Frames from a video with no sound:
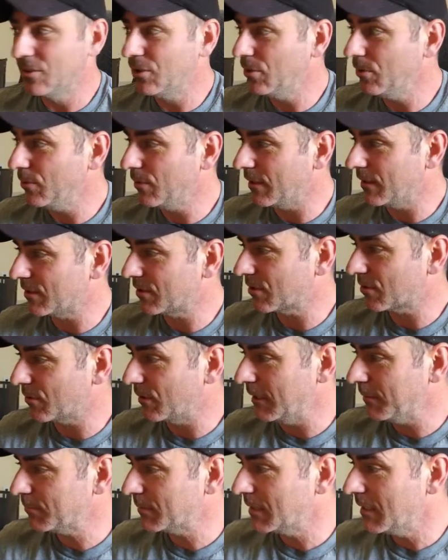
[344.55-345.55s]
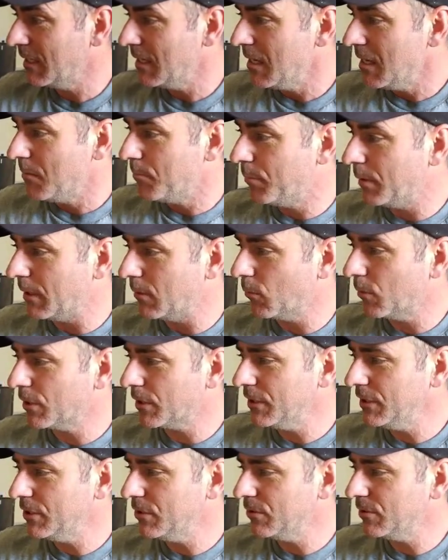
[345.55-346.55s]
to this script, but we're
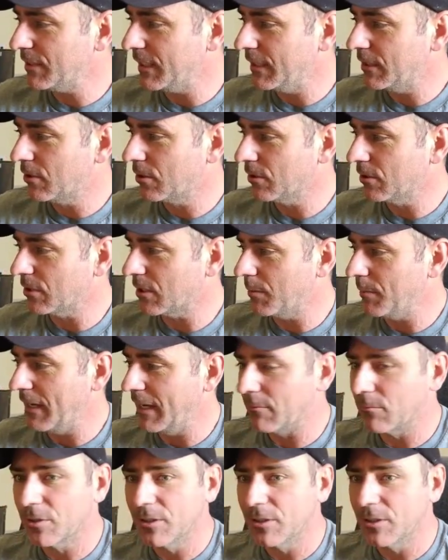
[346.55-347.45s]
going to use a curl command.